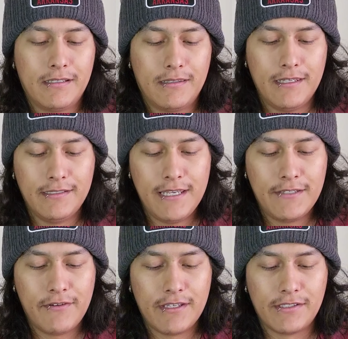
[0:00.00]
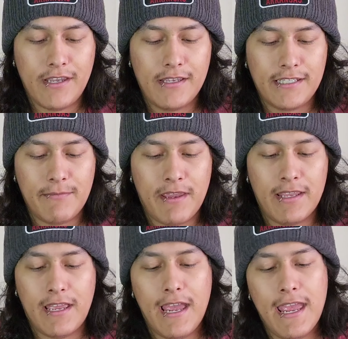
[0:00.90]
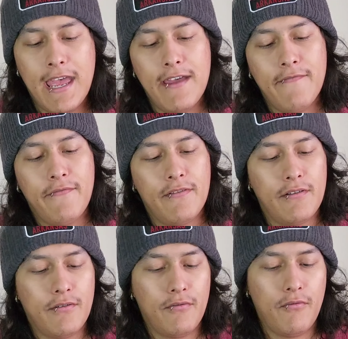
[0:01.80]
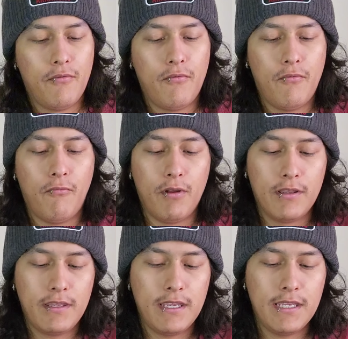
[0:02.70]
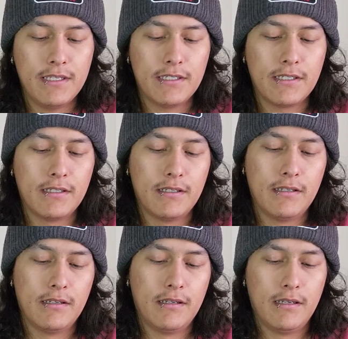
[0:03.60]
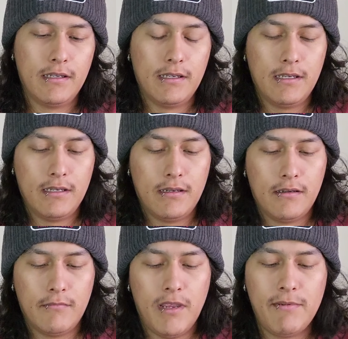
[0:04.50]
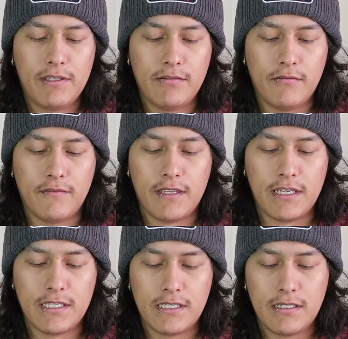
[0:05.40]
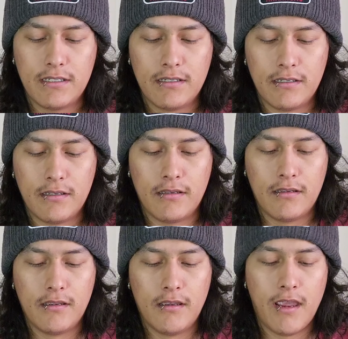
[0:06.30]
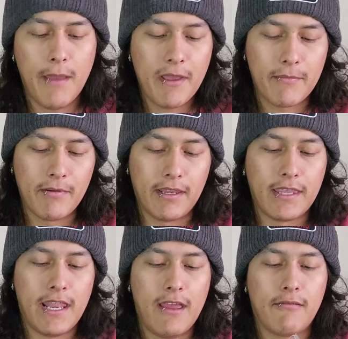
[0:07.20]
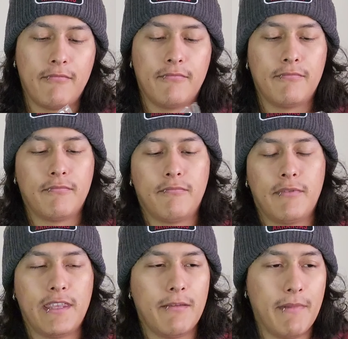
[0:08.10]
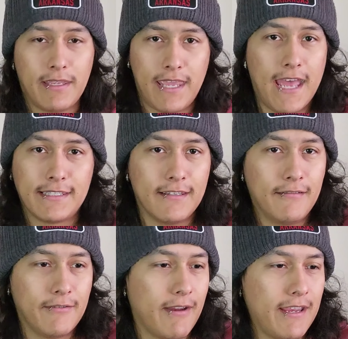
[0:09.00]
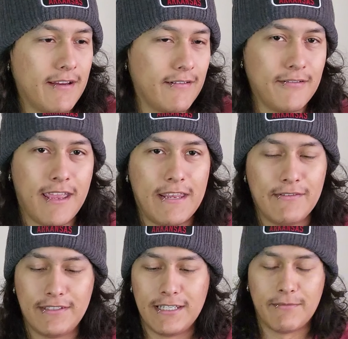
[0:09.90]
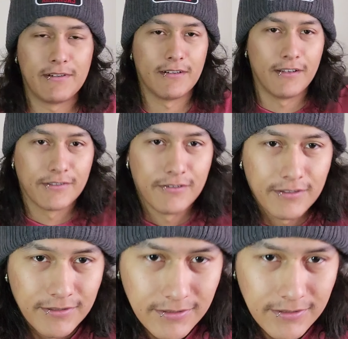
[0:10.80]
this thing's freaking saucy, man. I have one of these, maybe two of these. I'm not gonna be able to get that out. Without my cat's literally right here. You can't even see him. Here, I'll show you.